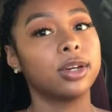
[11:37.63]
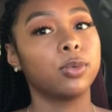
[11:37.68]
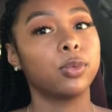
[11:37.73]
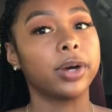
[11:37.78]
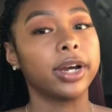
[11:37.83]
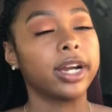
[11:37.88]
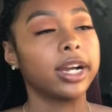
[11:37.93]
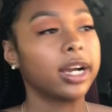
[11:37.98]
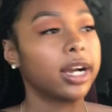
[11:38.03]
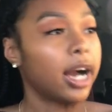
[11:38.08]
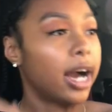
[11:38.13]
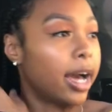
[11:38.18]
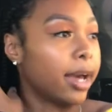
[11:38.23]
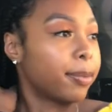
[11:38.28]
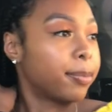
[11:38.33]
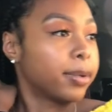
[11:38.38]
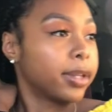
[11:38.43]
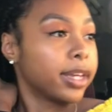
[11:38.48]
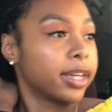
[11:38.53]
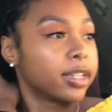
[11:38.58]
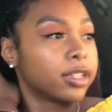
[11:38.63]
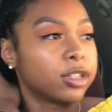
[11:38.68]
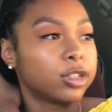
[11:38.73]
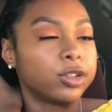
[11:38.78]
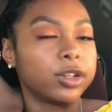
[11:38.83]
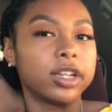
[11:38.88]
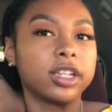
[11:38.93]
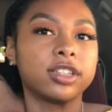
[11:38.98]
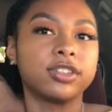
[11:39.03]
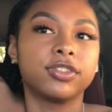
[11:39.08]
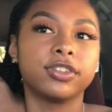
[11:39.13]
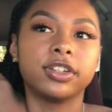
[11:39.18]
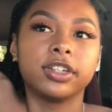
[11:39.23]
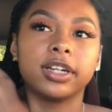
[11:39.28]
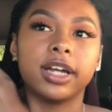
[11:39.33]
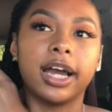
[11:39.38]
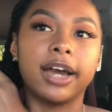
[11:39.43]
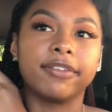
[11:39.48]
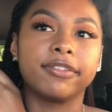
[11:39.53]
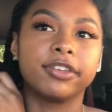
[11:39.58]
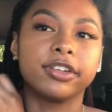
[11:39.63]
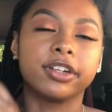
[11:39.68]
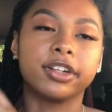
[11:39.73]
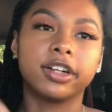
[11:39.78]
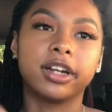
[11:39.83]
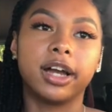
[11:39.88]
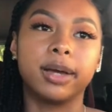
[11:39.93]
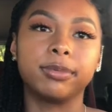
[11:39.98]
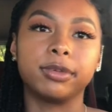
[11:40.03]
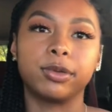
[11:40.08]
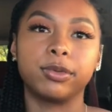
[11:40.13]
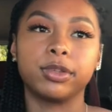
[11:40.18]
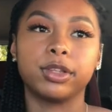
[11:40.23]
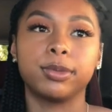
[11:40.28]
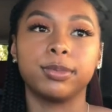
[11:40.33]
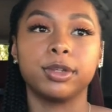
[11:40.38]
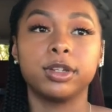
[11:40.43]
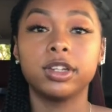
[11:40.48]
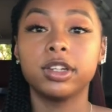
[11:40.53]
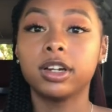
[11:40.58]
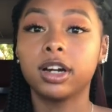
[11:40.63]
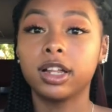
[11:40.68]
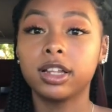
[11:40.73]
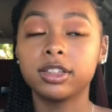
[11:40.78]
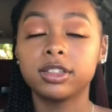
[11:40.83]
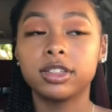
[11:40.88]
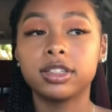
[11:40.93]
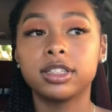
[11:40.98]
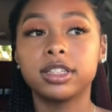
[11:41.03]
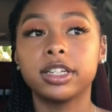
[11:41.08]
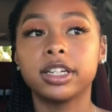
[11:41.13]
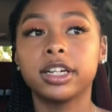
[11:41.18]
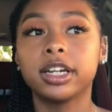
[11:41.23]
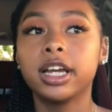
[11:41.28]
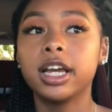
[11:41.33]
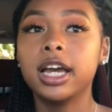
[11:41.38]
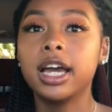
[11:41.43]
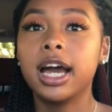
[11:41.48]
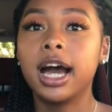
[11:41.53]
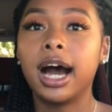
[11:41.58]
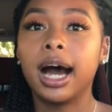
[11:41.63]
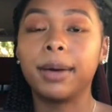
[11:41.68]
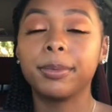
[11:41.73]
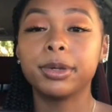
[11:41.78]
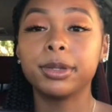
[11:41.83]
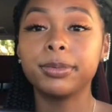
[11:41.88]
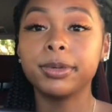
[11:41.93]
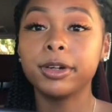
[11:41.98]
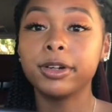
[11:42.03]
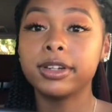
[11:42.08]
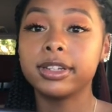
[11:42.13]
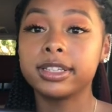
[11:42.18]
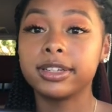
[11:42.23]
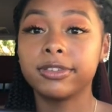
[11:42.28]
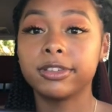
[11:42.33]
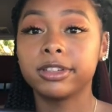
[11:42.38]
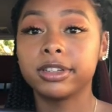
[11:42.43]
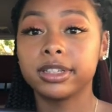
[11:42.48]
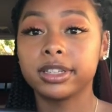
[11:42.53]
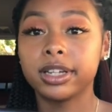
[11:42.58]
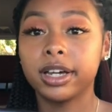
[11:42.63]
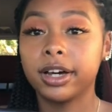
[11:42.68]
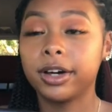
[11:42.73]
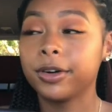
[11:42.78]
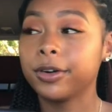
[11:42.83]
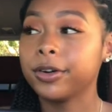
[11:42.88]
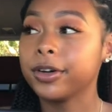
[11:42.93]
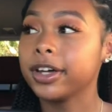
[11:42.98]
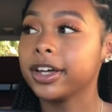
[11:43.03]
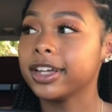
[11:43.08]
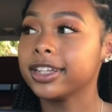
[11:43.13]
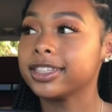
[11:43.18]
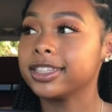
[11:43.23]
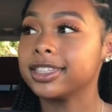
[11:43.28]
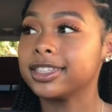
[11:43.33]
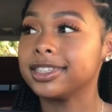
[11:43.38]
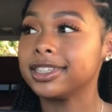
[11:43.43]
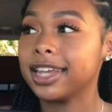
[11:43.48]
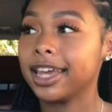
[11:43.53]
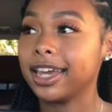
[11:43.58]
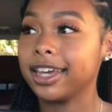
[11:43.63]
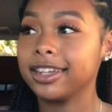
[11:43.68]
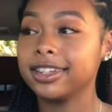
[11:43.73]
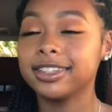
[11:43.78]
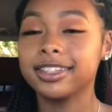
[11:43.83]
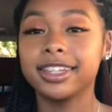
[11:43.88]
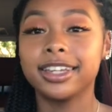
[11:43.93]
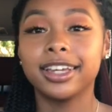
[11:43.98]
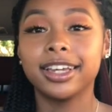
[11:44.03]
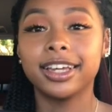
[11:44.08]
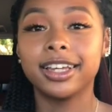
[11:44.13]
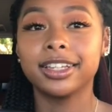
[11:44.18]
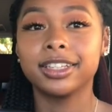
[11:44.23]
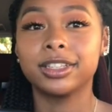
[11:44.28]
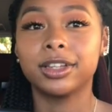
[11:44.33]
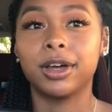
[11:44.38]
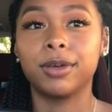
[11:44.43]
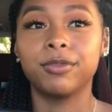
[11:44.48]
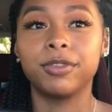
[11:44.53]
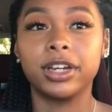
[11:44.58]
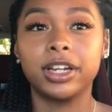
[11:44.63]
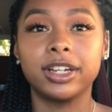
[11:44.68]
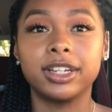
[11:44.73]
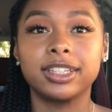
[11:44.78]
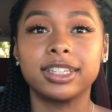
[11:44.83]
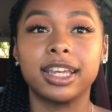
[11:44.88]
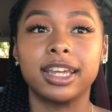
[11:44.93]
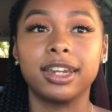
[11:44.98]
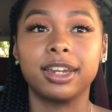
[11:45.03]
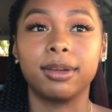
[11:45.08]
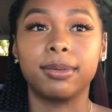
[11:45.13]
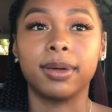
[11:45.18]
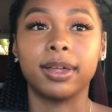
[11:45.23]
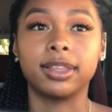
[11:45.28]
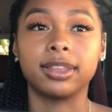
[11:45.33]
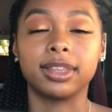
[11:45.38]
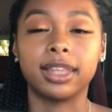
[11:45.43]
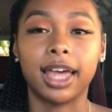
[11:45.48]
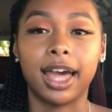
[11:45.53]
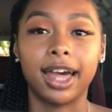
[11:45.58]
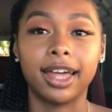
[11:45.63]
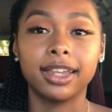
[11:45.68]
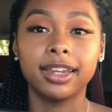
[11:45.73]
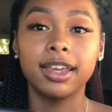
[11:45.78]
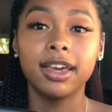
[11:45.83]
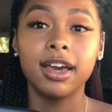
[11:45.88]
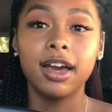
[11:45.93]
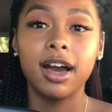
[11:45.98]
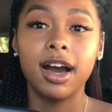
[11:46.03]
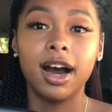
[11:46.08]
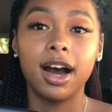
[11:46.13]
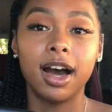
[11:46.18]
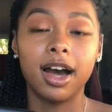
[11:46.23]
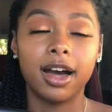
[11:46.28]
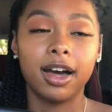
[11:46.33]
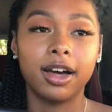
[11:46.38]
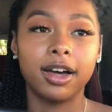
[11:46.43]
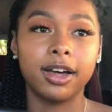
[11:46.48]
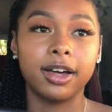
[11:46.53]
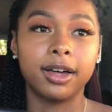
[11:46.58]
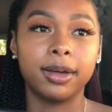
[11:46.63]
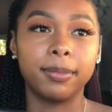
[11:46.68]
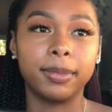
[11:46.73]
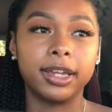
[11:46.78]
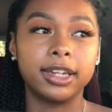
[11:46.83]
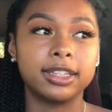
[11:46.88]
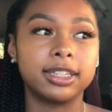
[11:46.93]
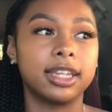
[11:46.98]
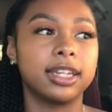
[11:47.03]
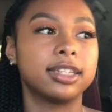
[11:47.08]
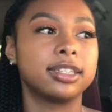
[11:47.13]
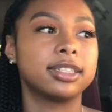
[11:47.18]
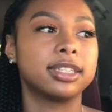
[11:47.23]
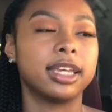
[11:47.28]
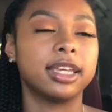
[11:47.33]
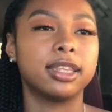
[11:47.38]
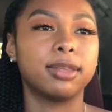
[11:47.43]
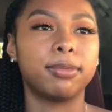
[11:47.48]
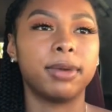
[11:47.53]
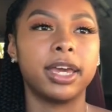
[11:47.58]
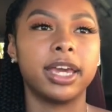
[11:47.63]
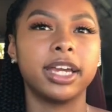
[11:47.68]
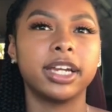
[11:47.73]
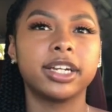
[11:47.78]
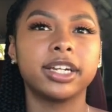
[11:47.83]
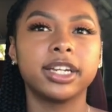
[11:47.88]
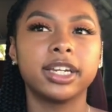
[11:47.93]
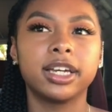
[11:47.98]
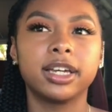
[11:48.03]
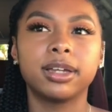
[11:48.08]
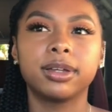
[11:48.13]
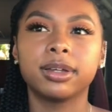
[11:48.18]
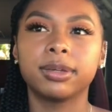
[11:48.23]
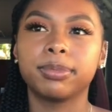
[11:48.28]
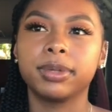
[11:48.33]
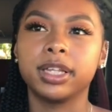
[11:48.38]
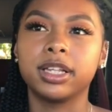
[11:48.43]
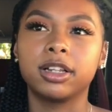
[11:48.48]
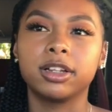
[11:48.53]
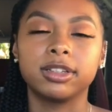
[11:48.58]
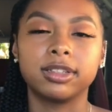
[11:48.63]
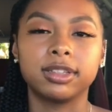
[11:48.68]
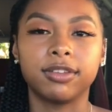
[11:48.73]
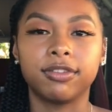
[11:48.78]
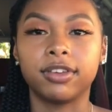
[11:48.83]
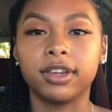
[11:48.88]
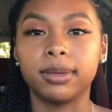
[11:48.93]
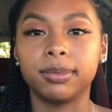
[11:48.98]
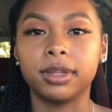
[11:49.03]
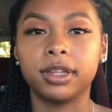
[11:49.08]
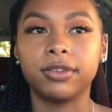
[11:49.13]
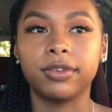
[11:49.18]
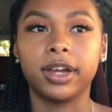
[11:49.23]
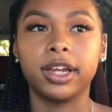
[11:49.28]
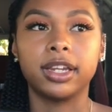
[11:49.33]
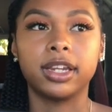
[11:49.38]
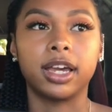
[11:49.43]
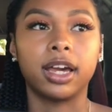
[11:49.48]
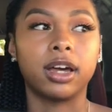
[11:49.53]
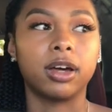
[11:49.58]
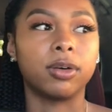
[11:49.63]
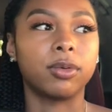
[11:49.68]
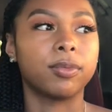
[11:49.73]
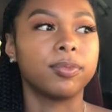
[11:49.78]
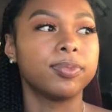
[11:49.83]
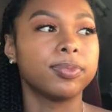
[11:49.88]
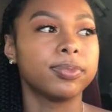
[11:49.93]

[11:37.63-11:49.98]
where I plan to transfer after I'm done with community college this year. I'm gonna be going to San Francisco State, so I'm very excited about that. I decided to stay in the Bay Area, be close to family right now.